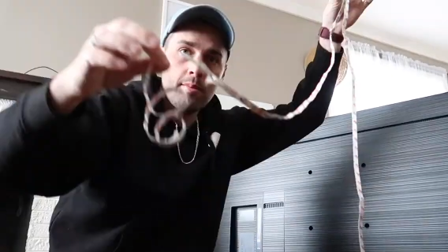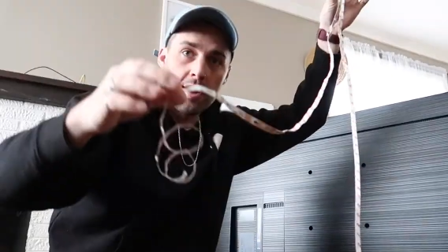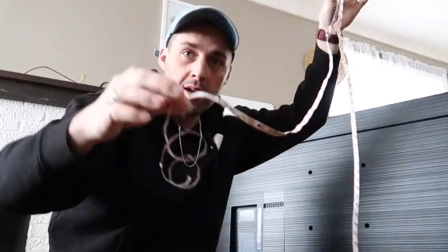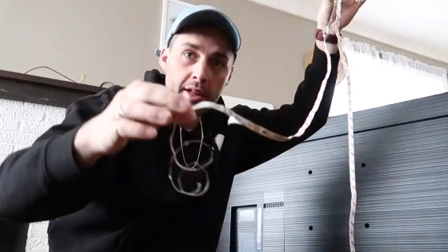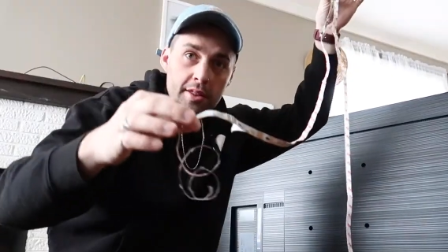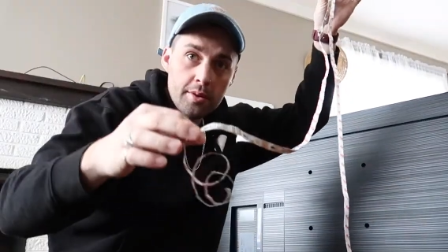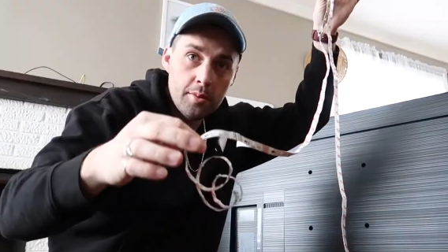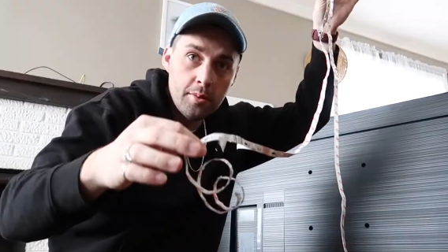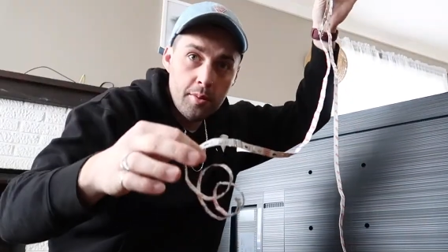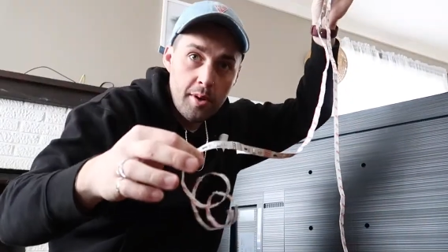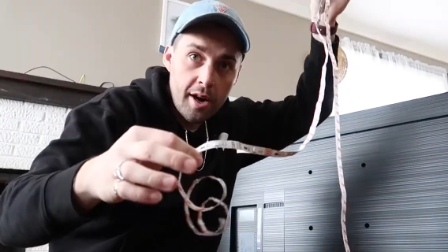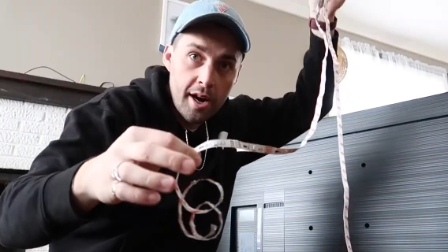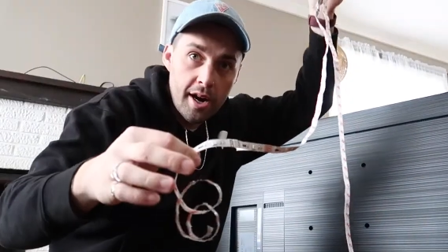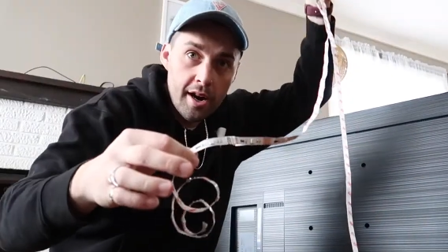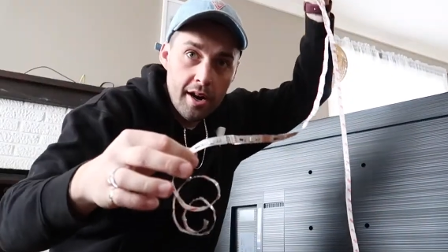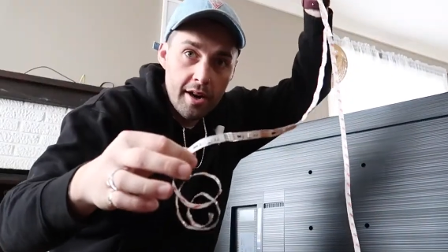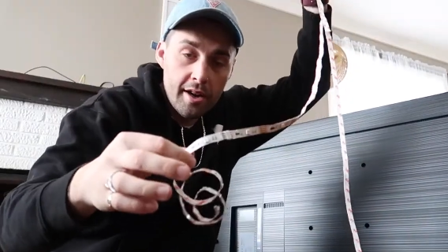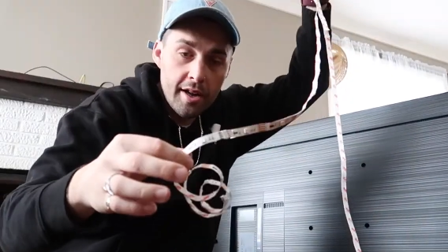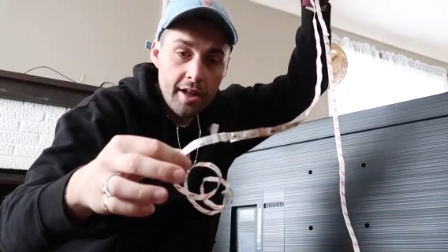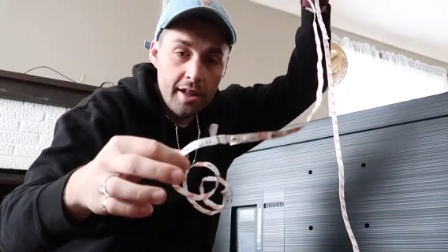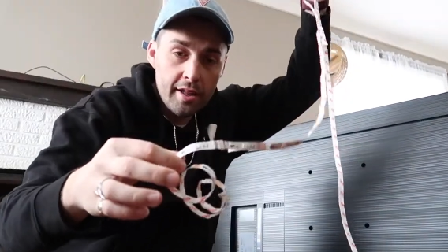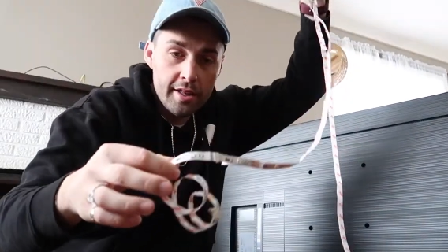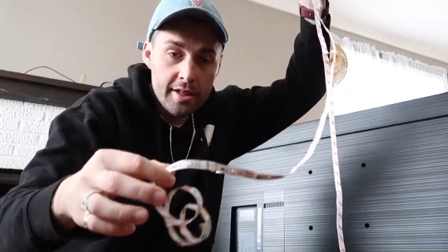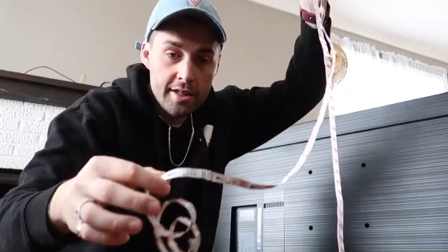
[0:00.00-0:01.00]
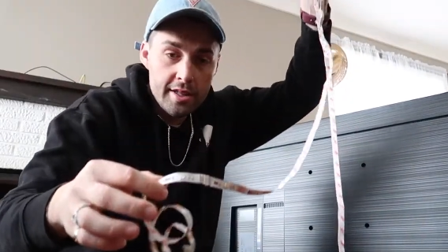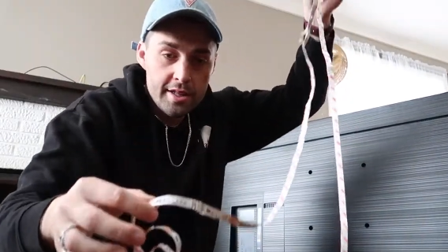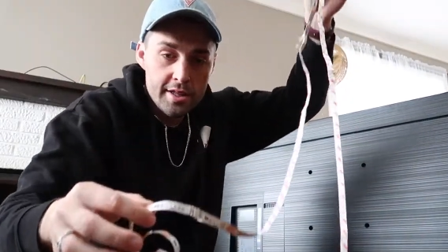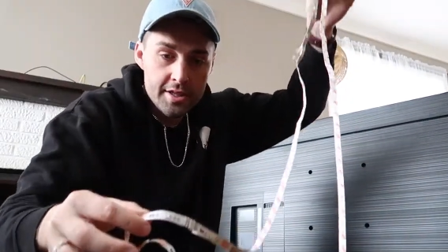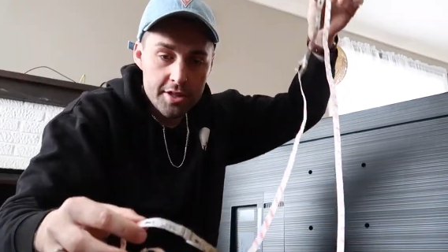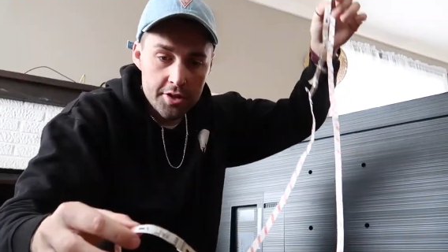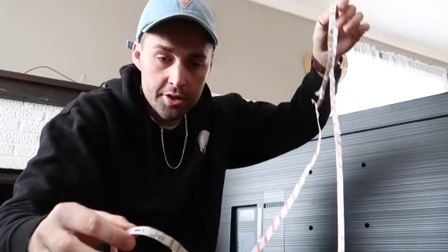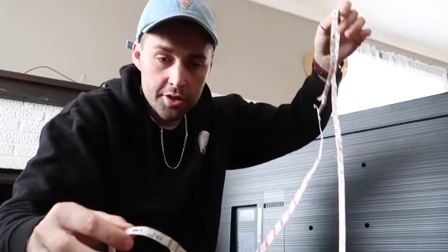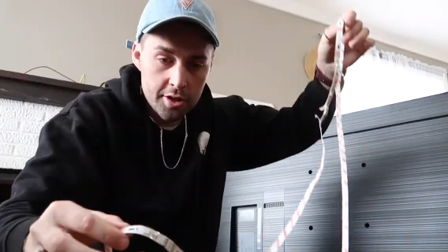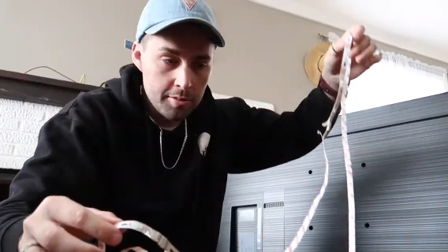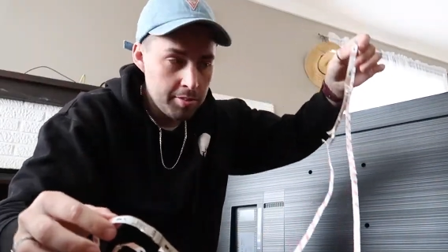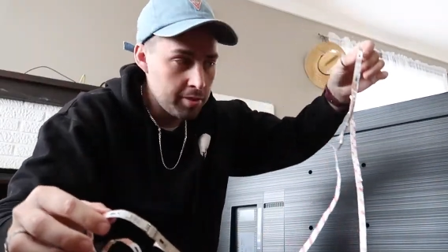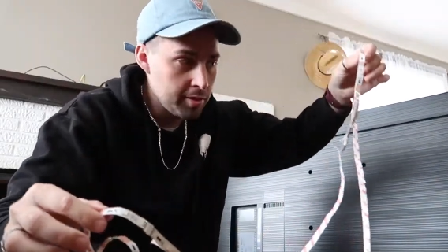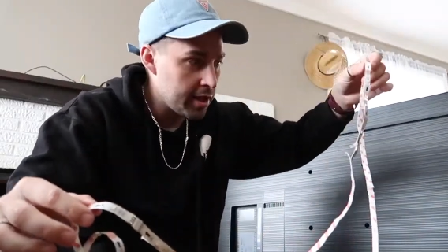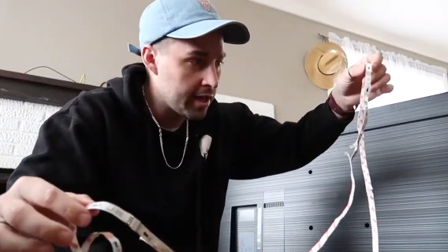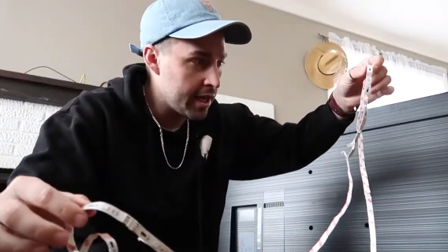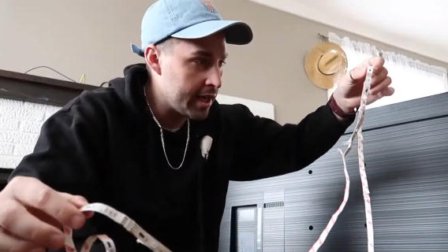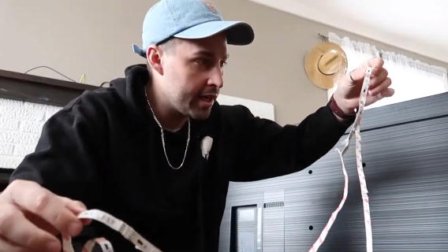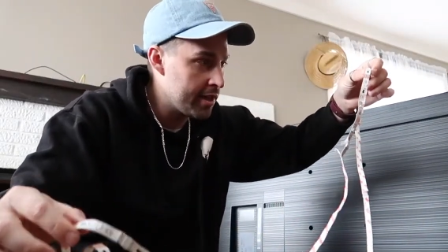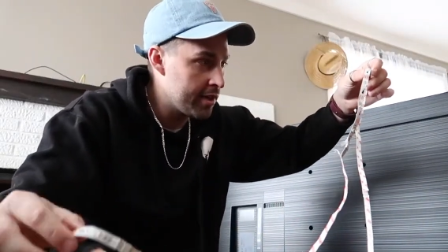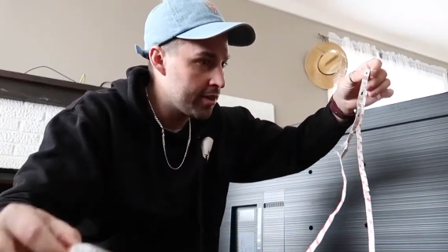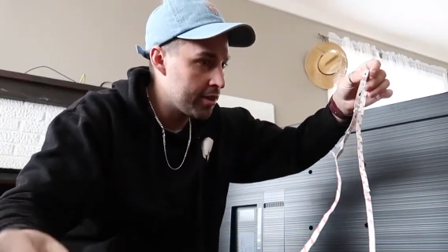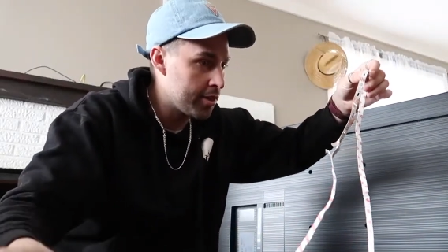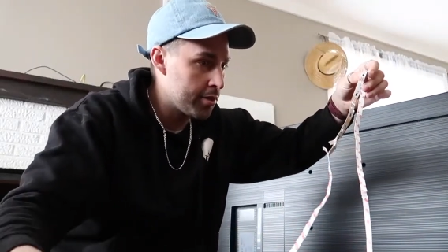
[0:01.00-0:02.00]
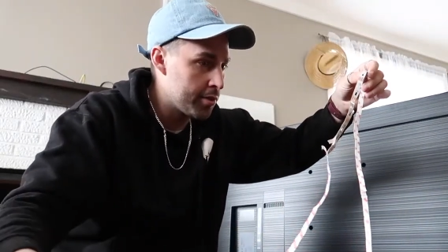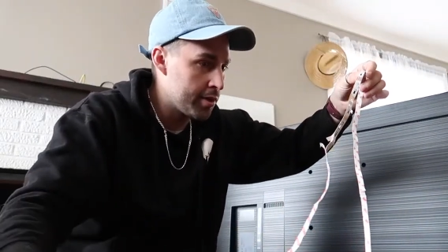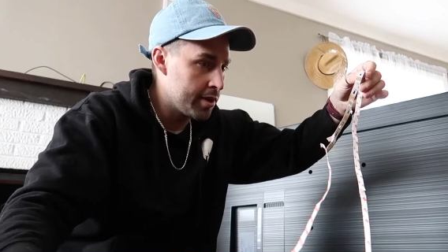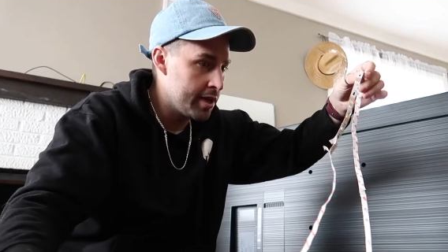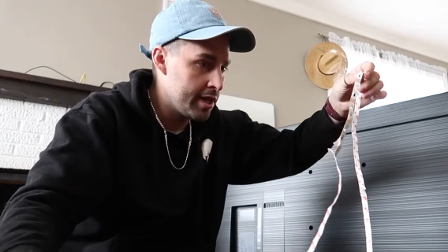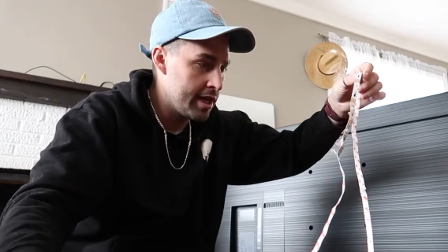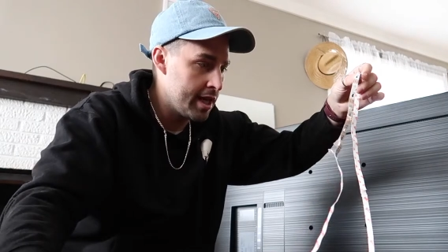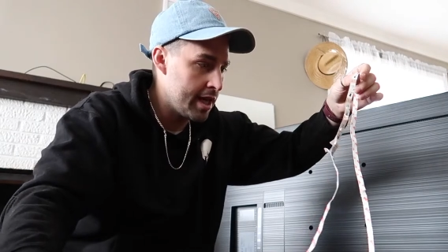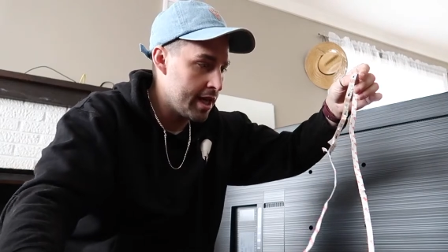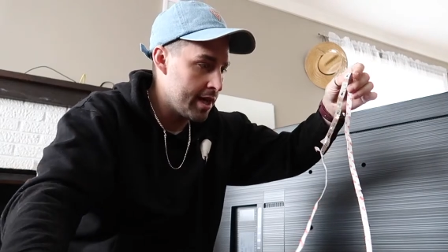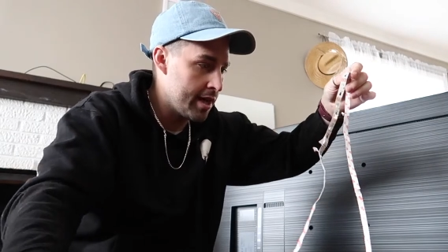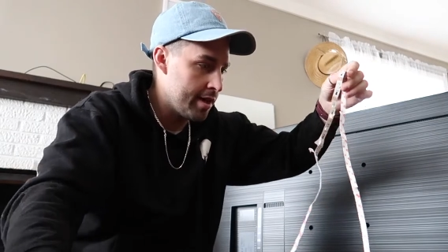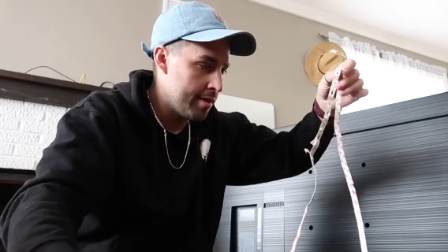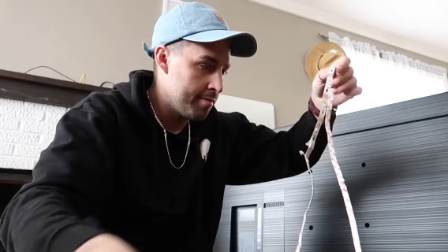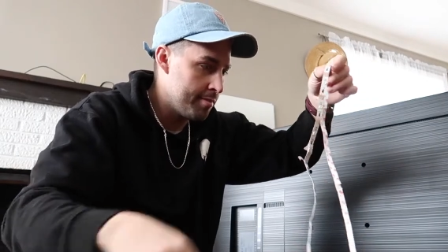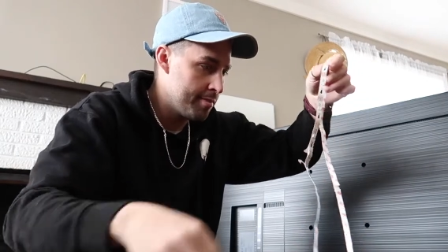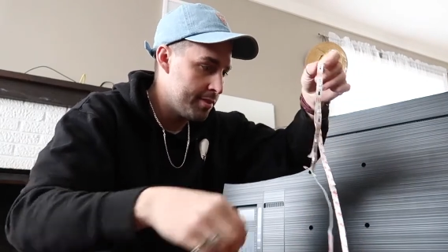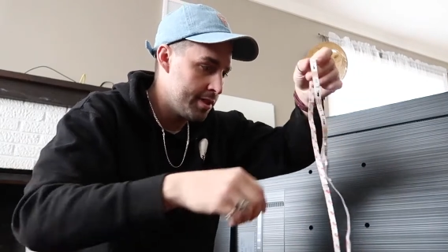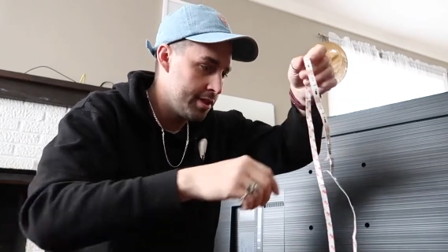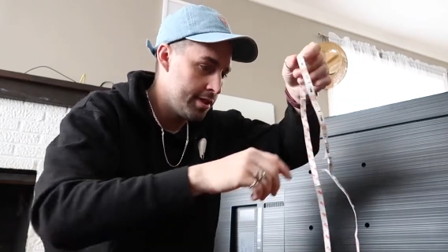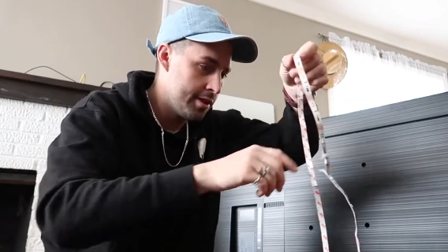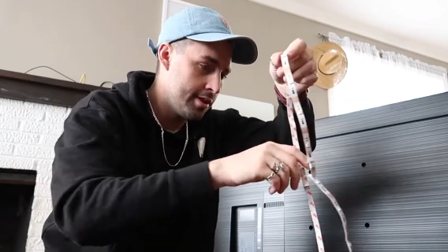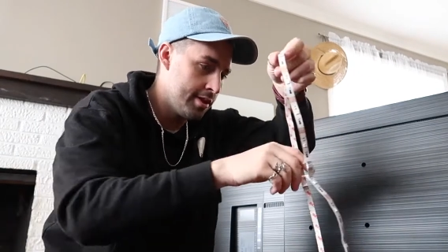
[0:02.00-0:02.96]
we got the wire LED strip light, 3M'd. It's